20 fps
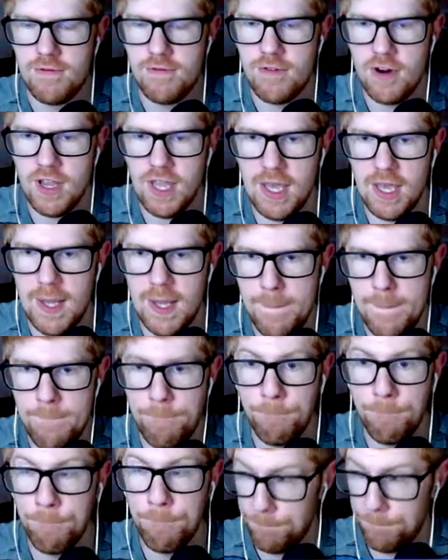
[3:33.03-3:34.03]

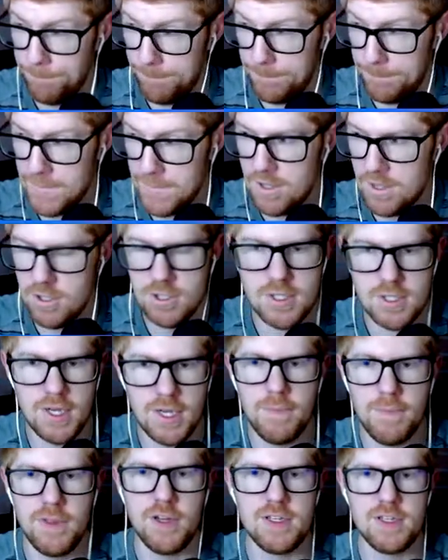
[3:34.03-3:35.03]
friggin' there's
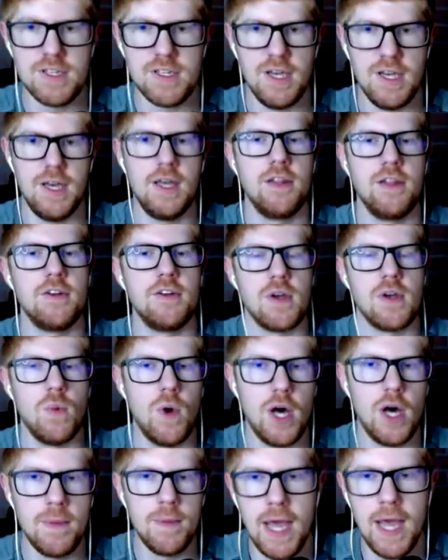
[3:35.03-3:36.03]
a there's a there's a
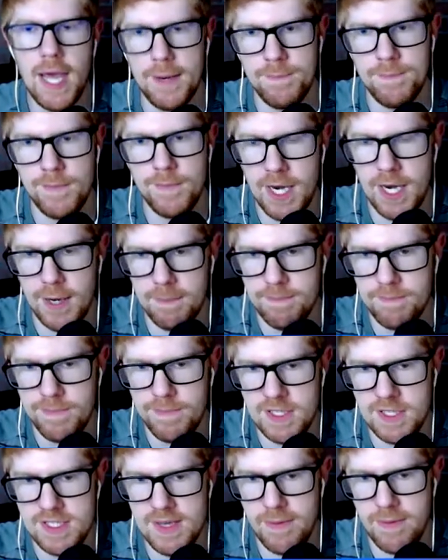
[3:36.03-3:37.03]
one man in them
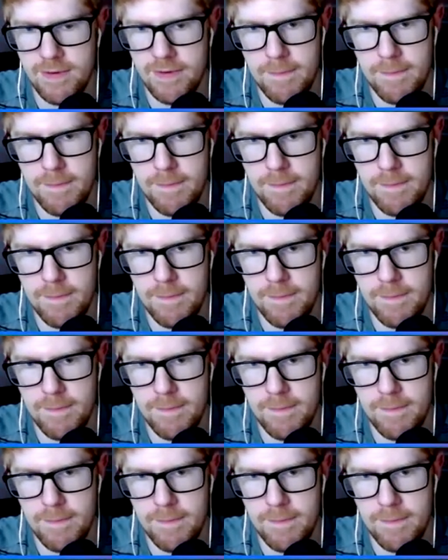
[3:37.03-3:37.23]
in some of